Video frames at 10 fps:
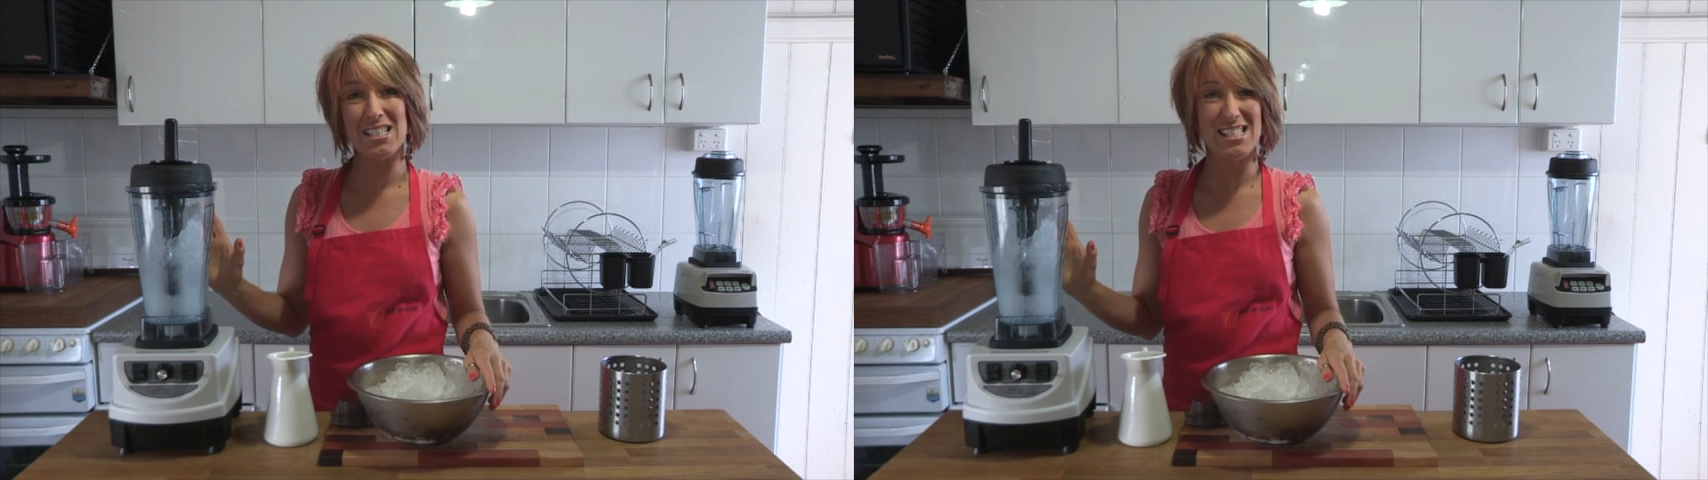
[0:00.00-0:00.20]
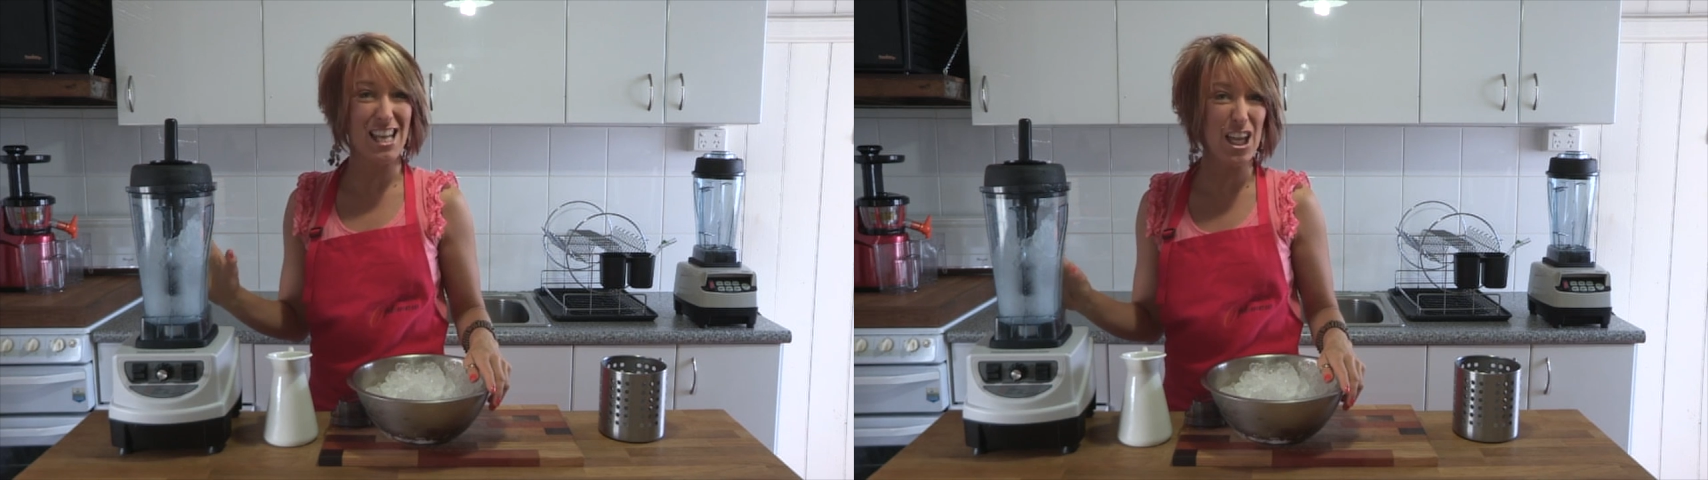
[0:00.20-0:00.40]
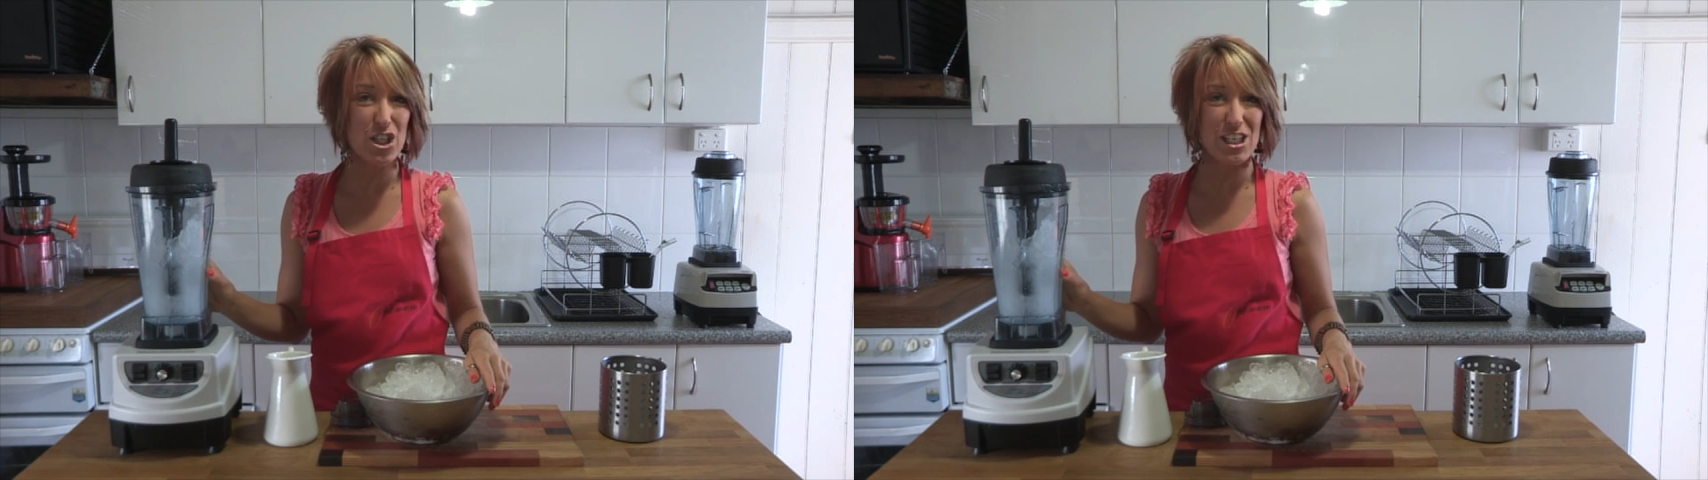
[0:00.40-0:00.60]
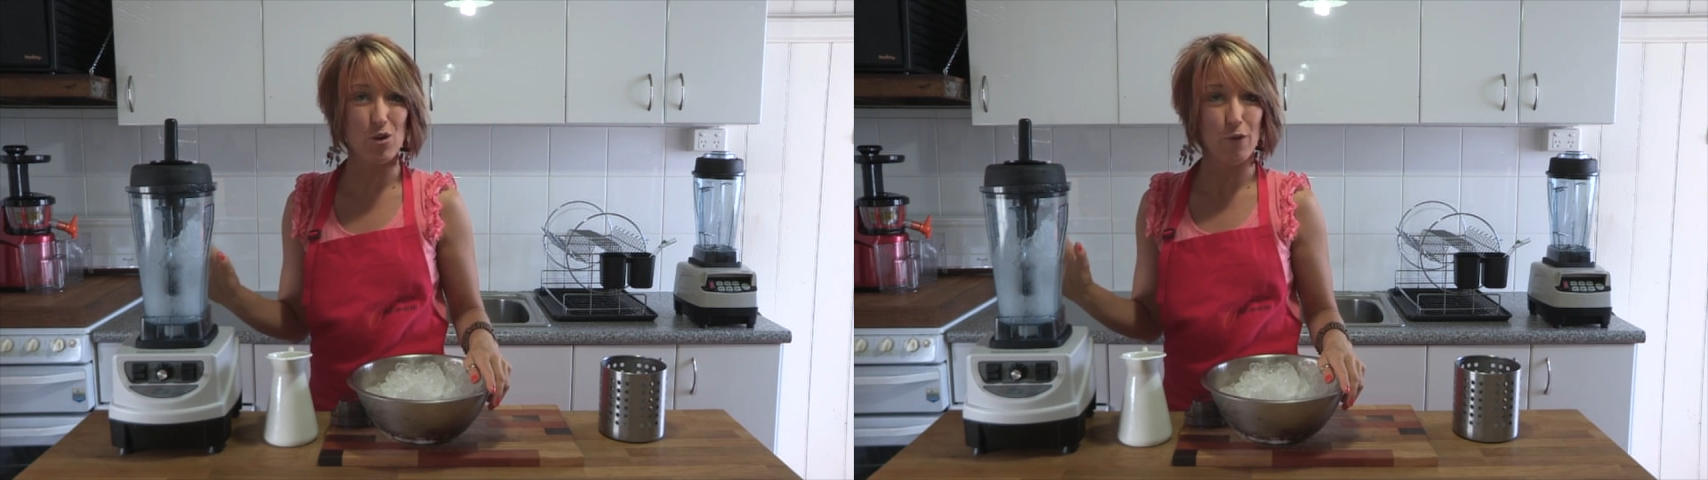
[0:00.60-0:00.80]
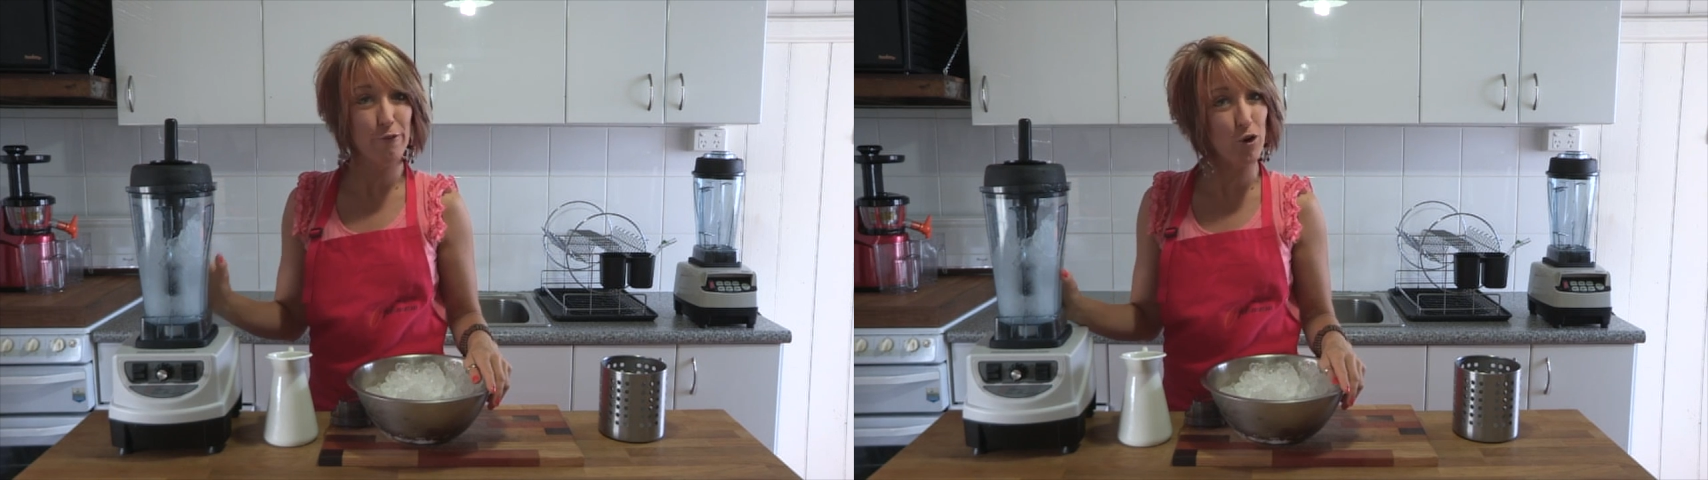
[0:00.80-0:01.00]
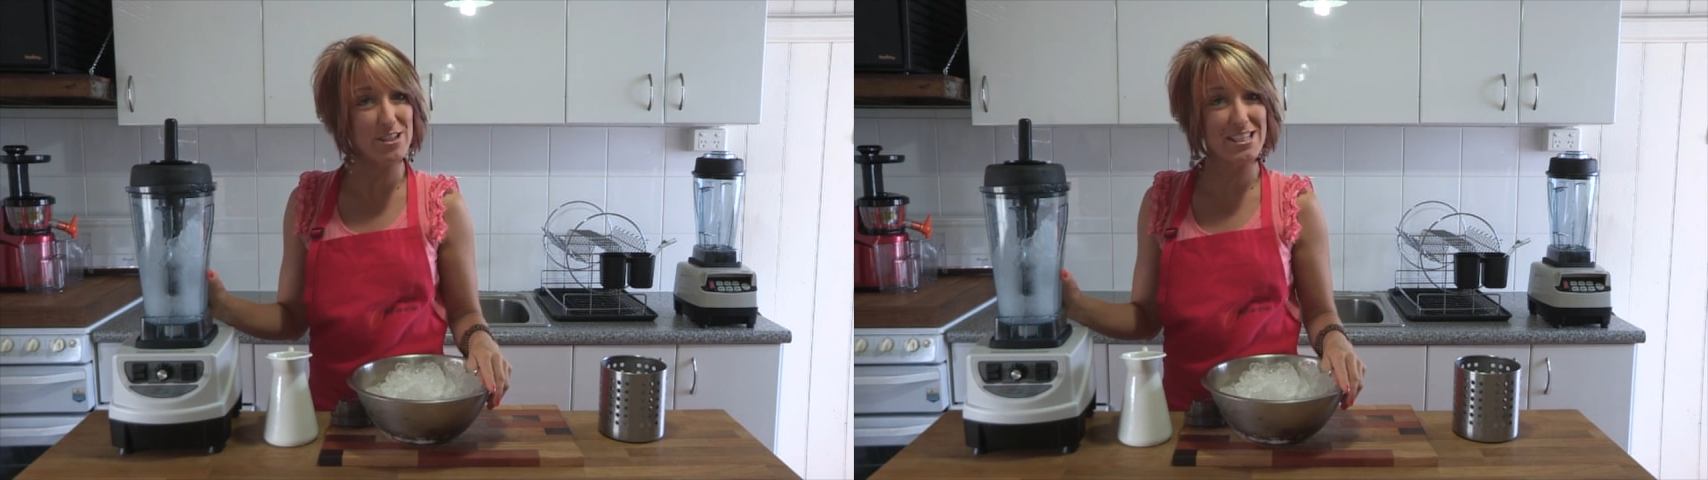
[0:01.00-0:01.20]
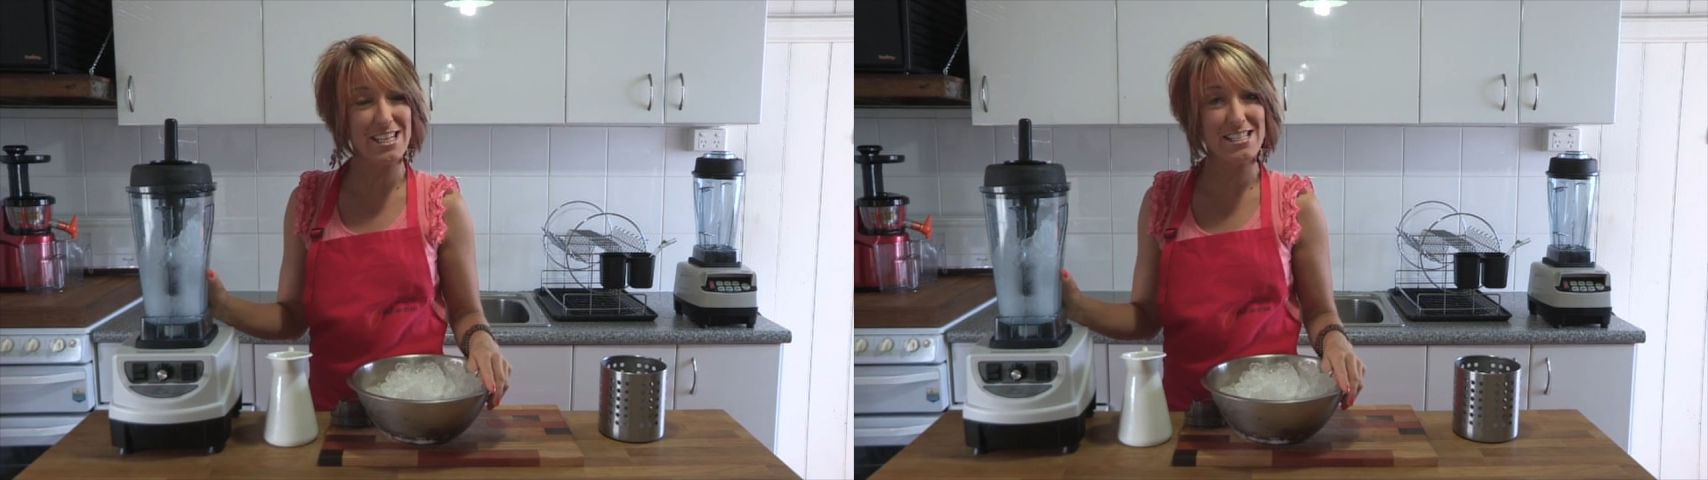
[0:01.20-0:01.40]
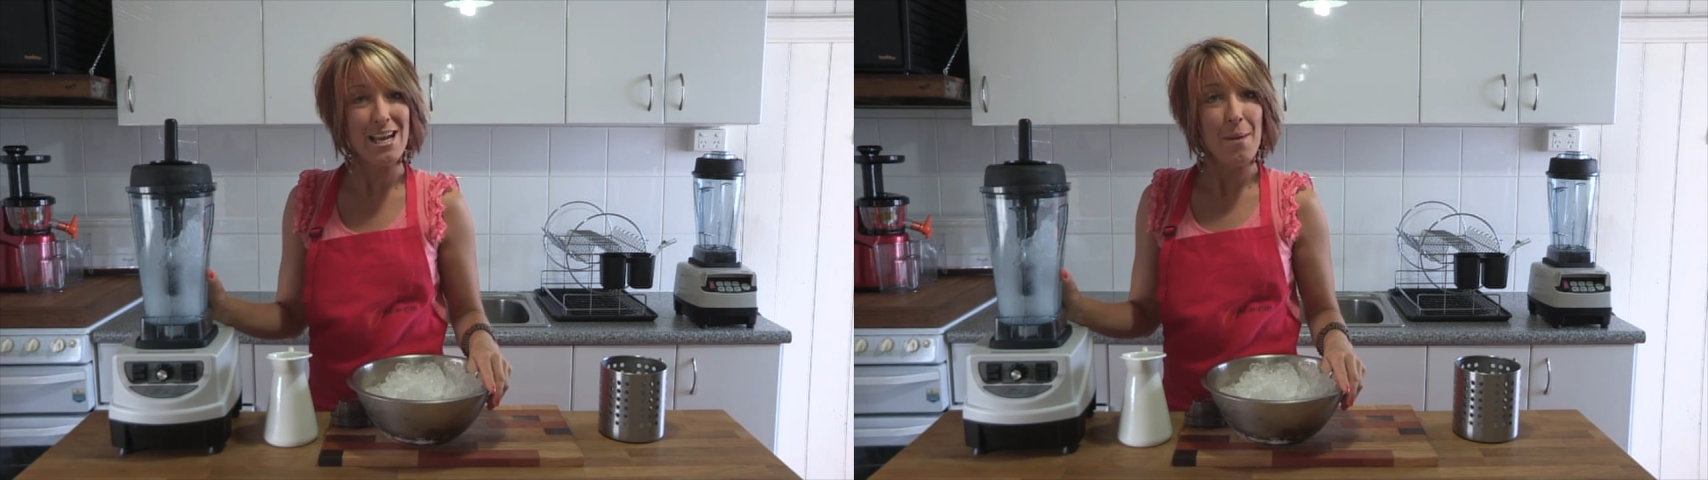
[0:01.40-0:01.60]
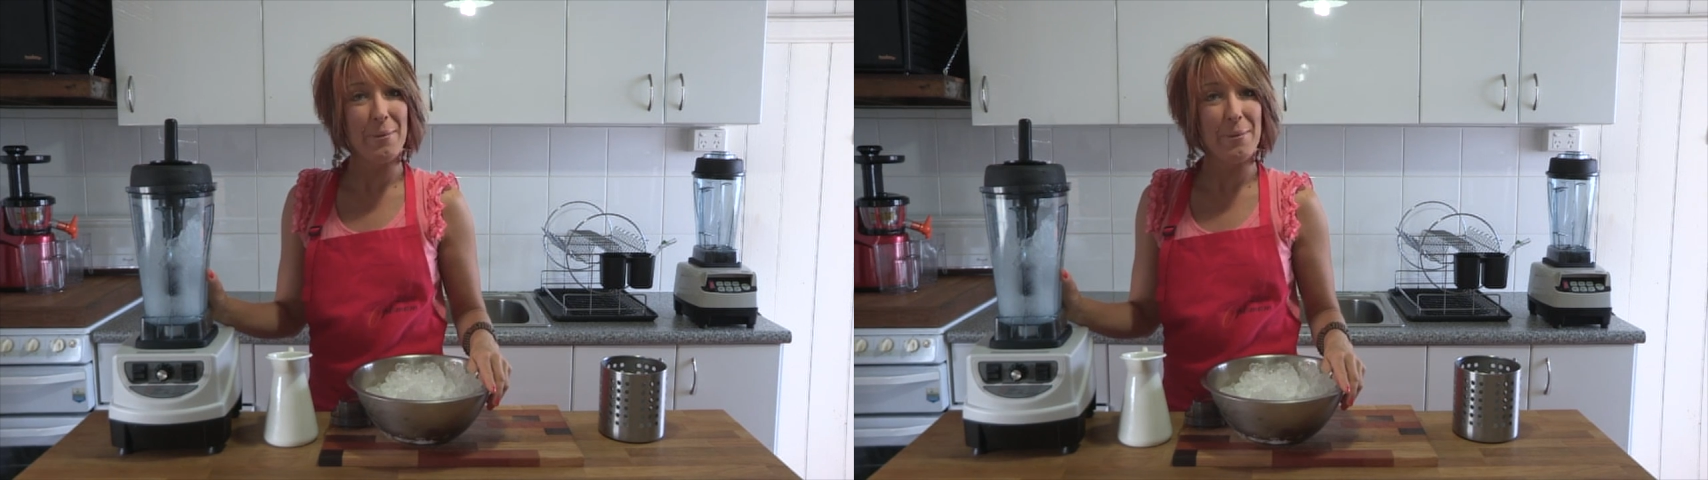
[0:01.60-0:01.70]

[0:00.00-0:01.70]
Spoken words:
slushies or frosties,